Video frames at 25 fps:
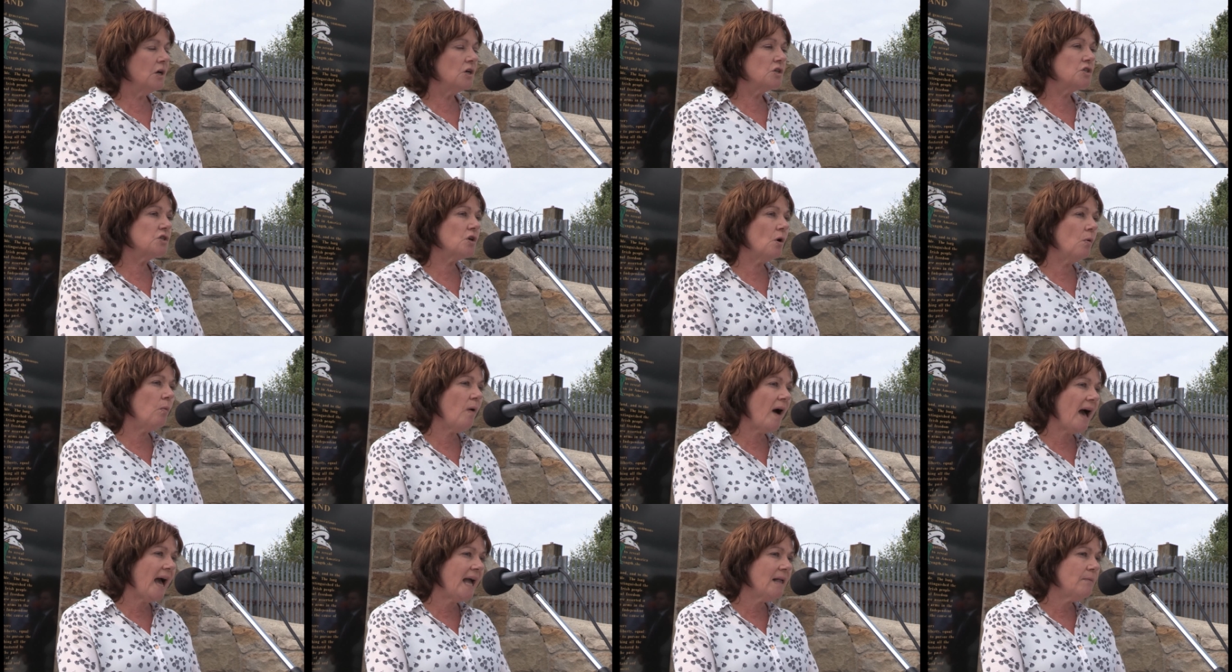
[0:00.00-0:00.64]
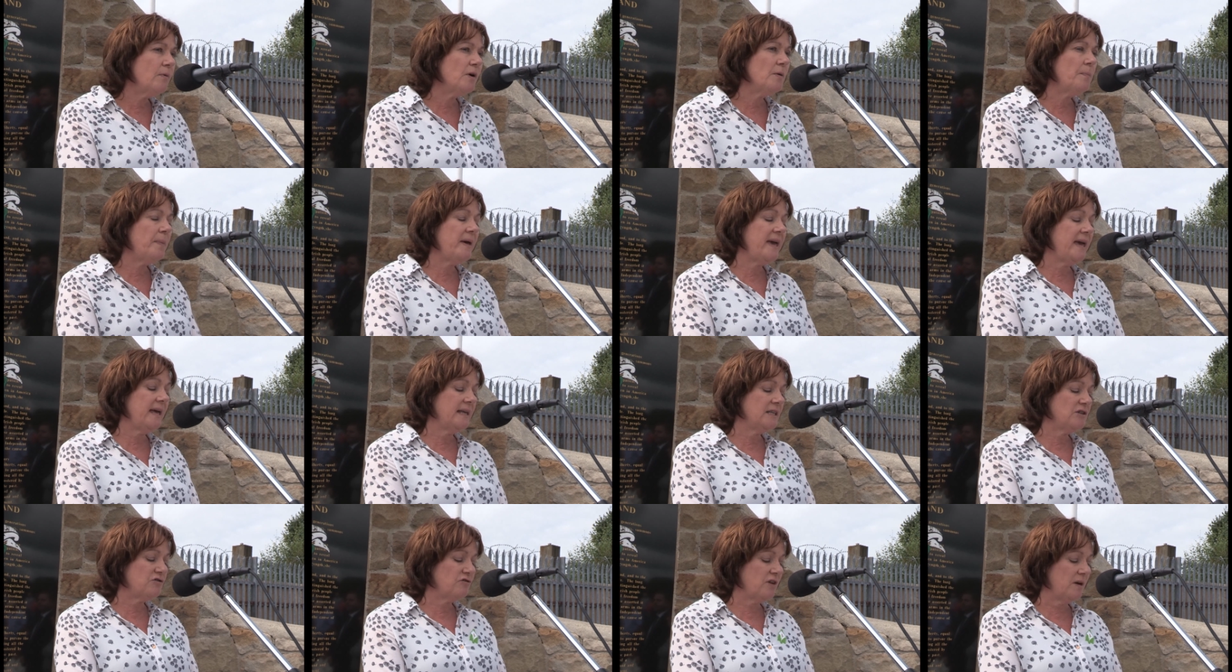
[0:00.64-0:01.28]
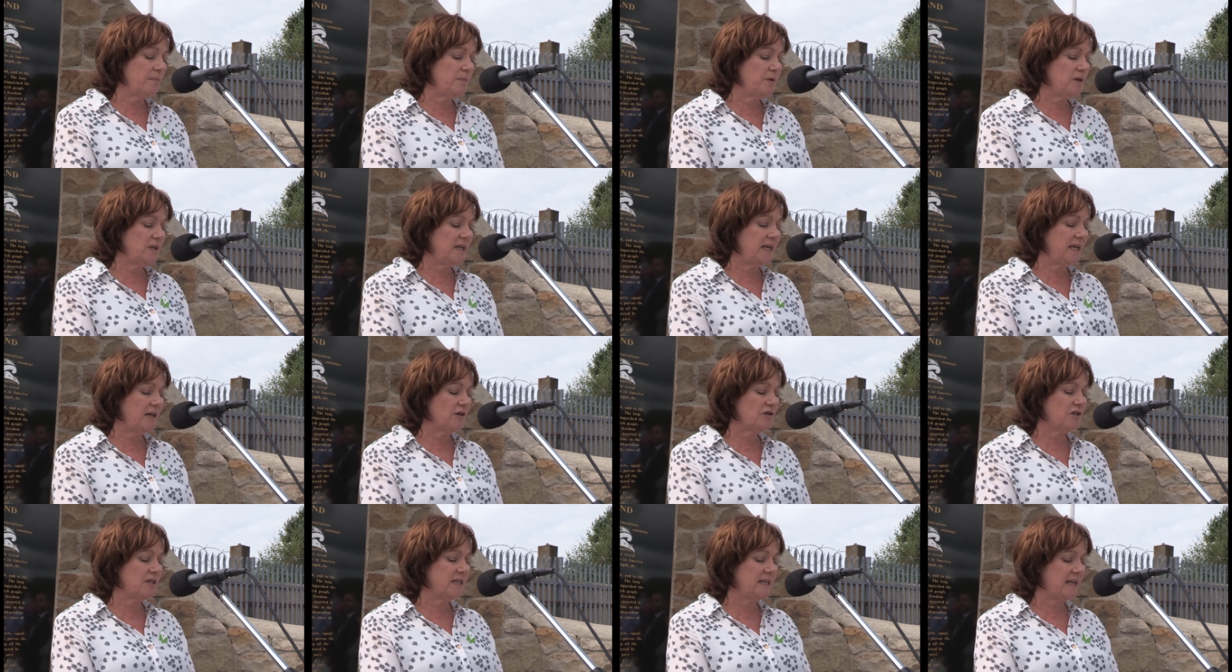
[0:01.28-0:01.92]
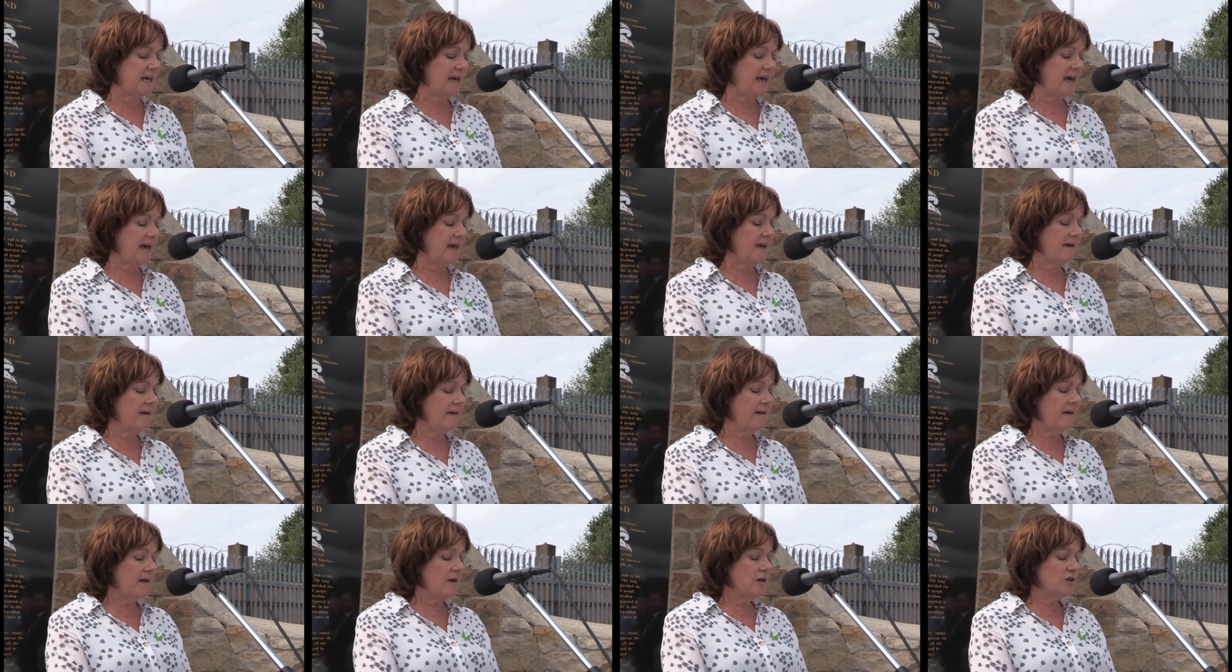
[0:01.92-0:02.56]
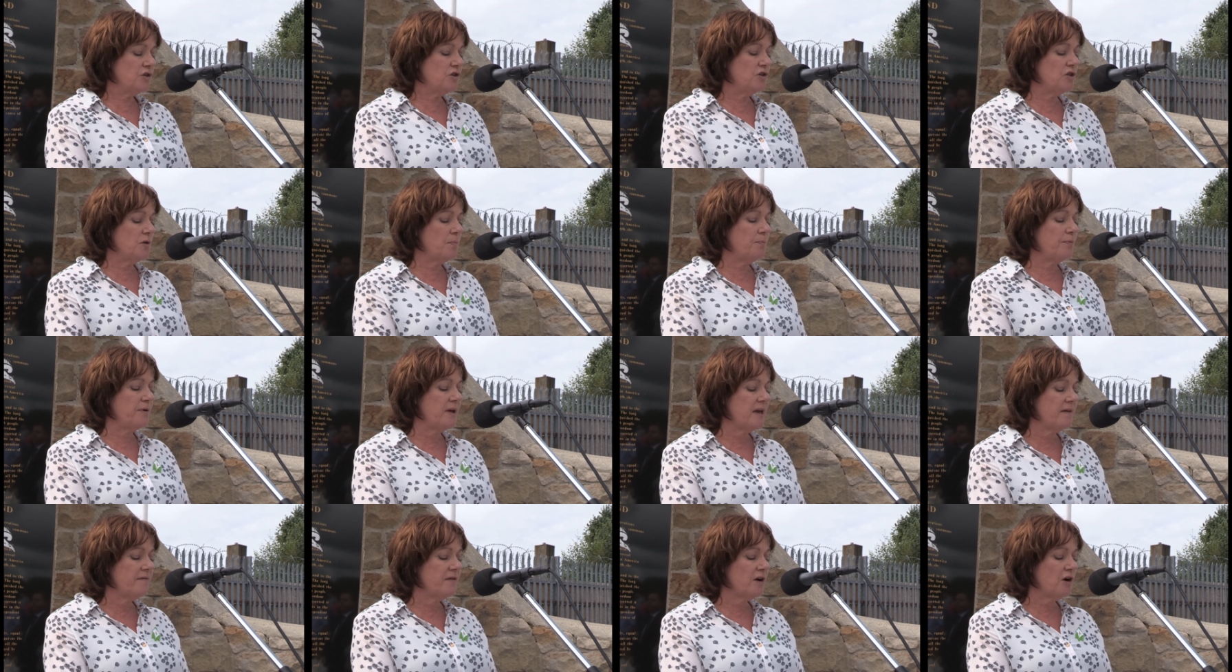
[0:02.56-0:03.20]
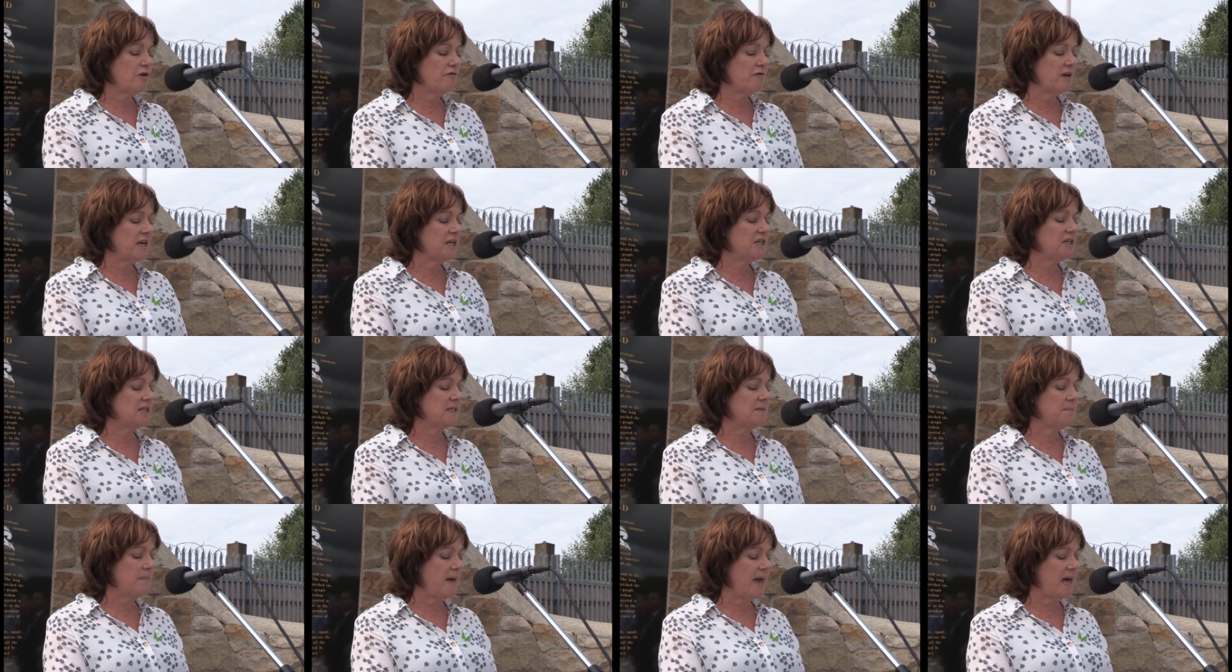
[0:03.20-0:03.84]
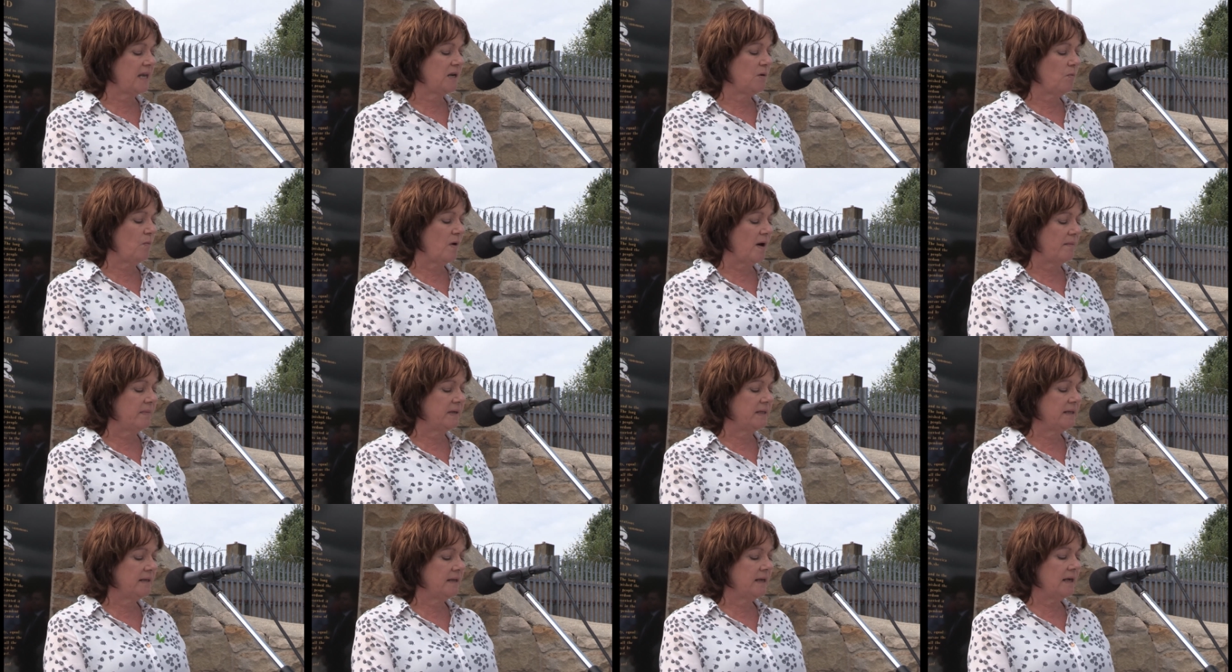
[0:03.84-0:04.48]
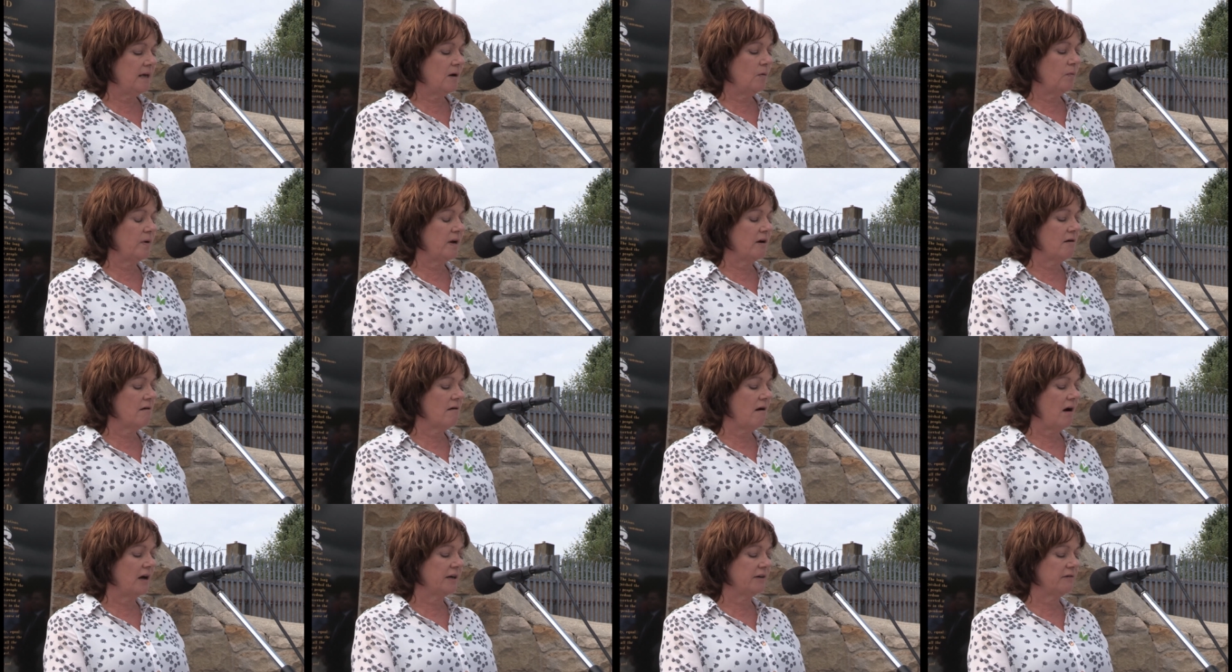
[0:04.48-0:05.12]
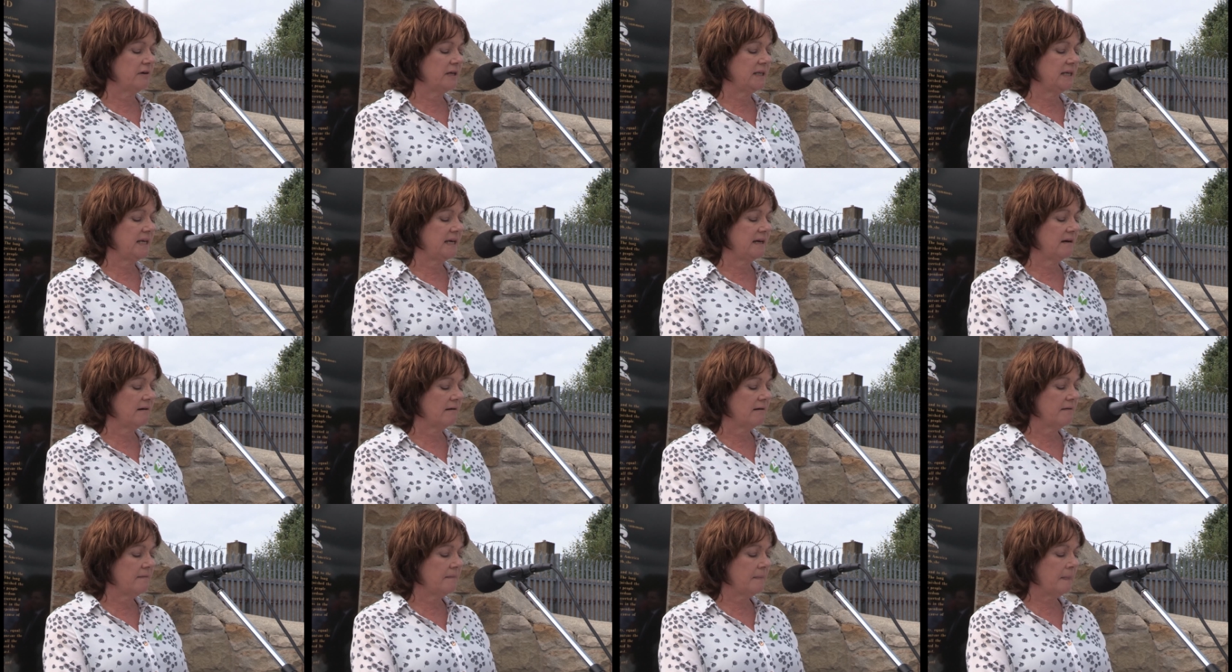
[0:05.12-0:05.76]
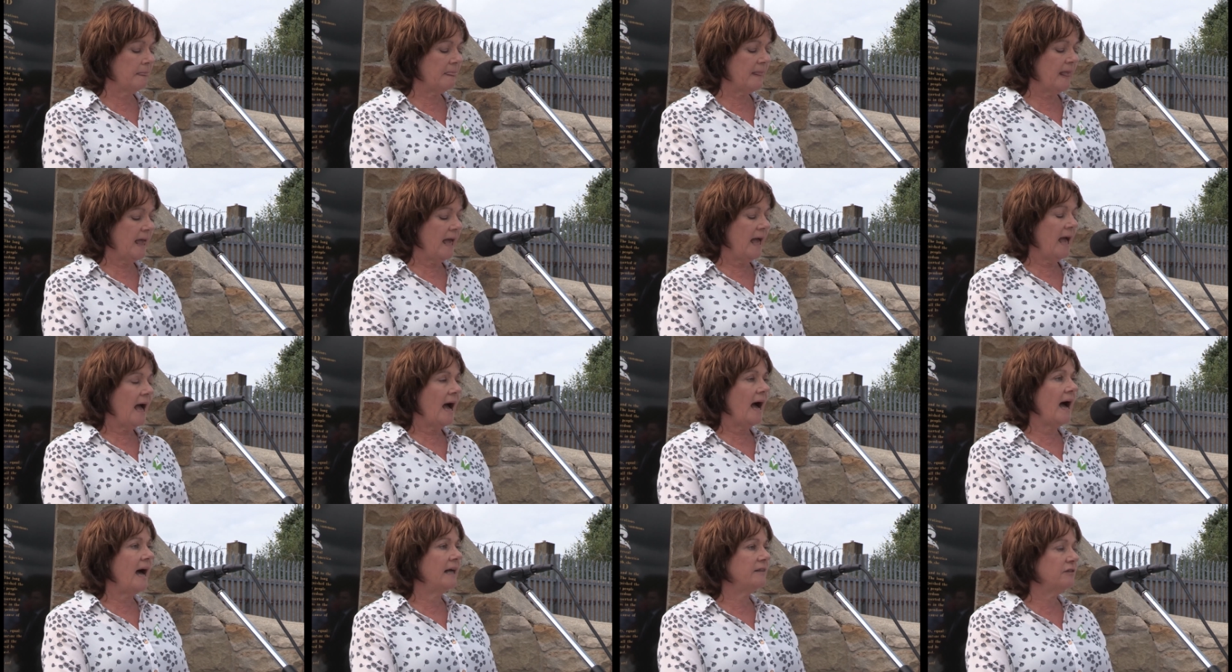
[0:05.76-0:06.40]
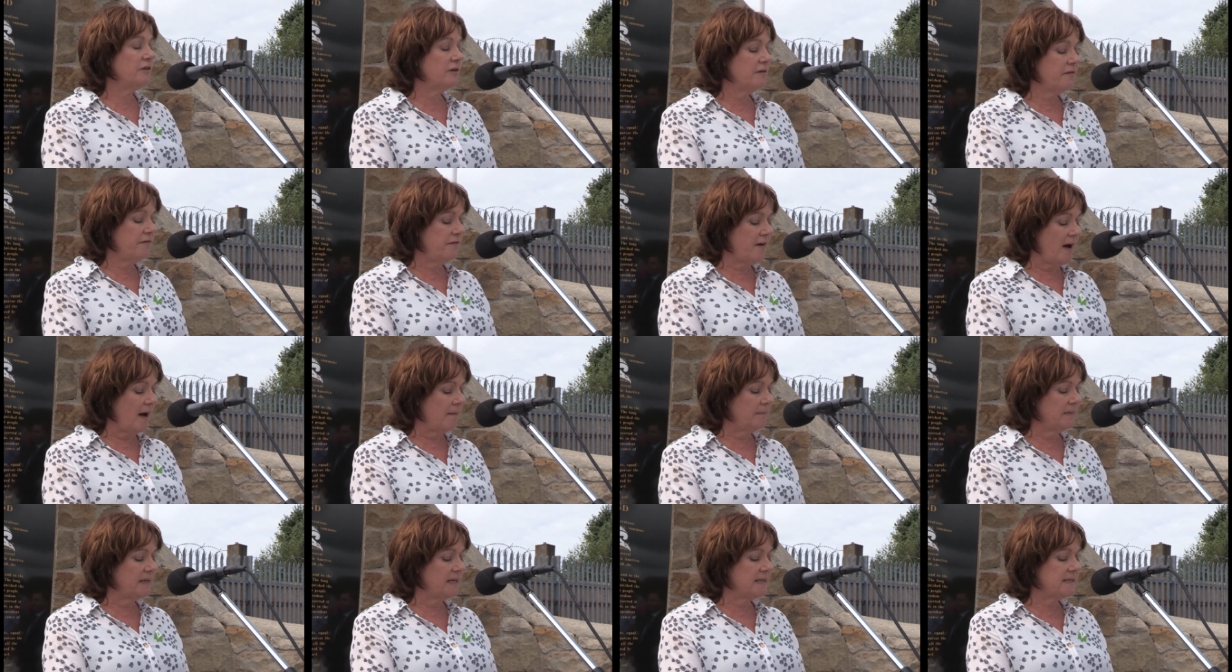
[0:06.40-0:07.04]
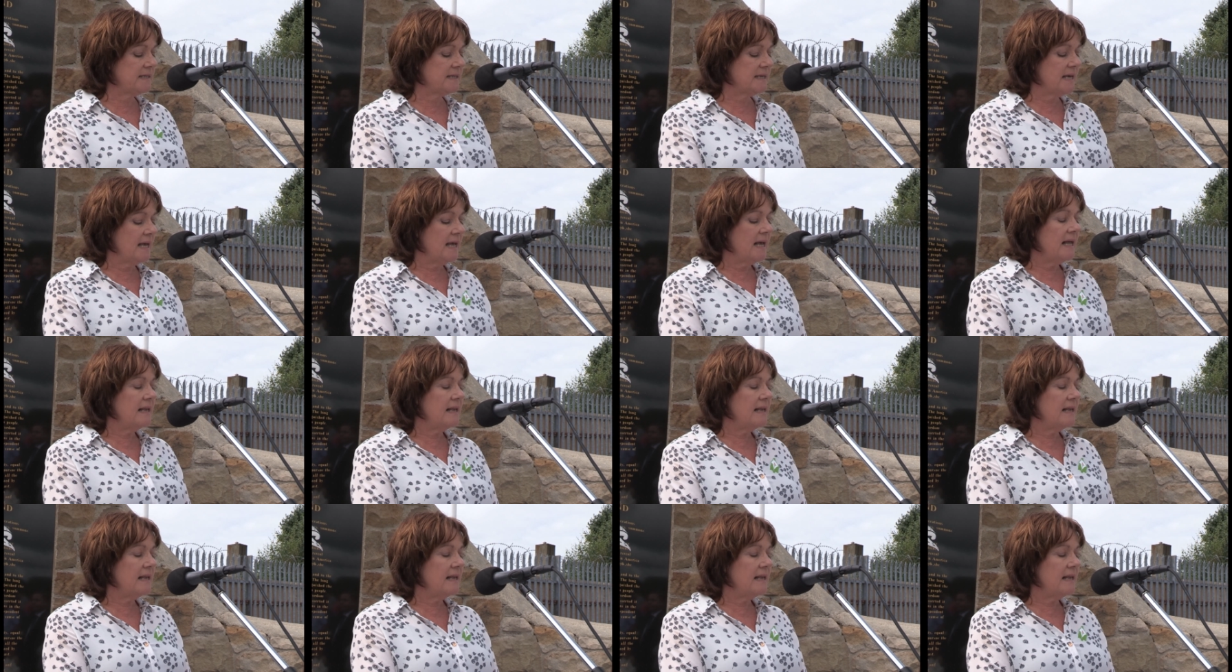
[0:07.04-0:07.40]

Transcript: So while we're paying tribute here today to the brave and courageous men and women we are honouring here and their families,